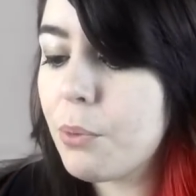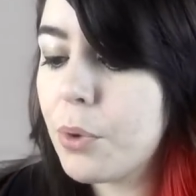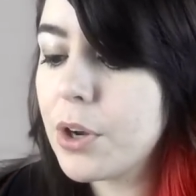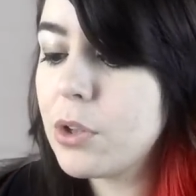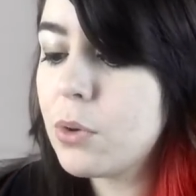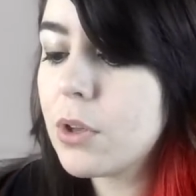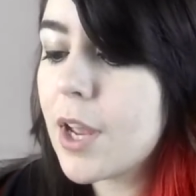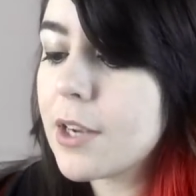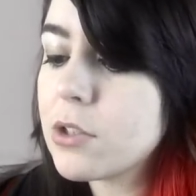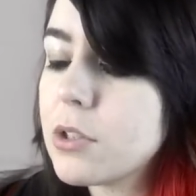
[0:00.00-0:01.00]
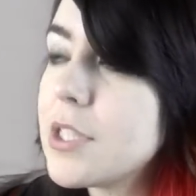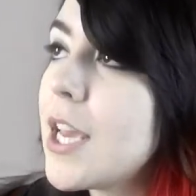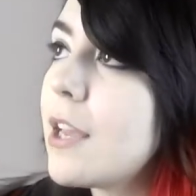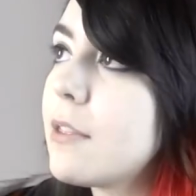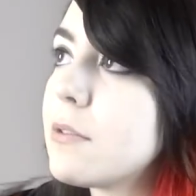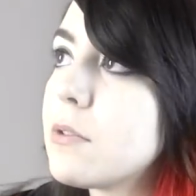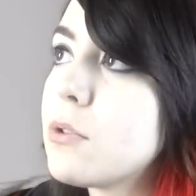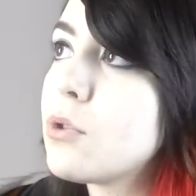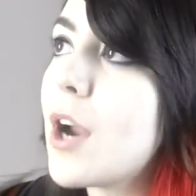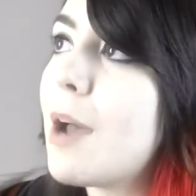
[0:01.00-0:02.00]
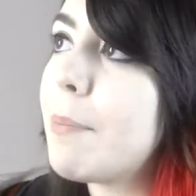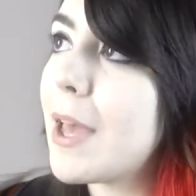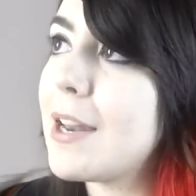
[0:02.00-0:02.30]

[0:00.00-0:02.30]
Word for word: where you could actually take the strap